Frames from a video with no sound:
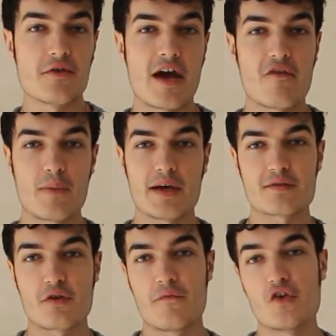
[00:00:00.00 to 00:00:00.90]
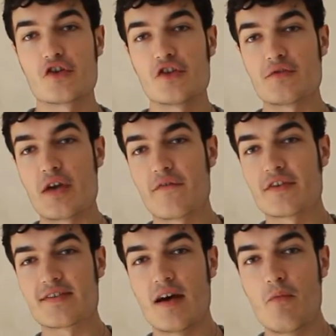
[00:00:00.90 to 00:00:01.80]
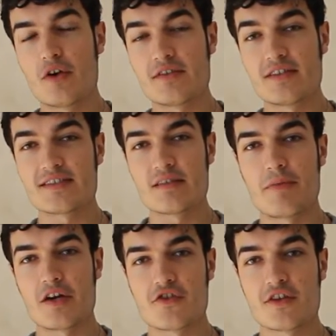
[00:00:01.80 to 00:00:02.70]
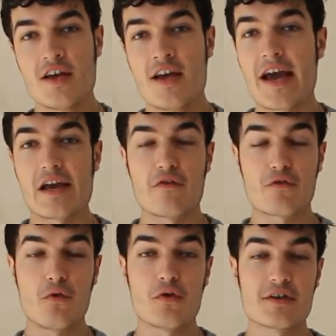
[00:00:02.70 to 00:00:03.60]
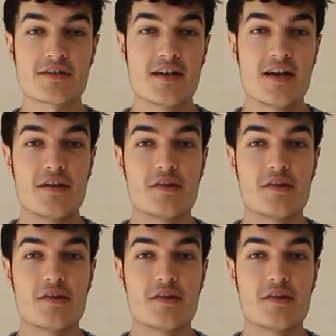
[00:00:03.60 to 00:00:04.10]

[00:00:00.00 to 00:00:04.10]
You have past conversions, you have a somewhat decent budget, and of course,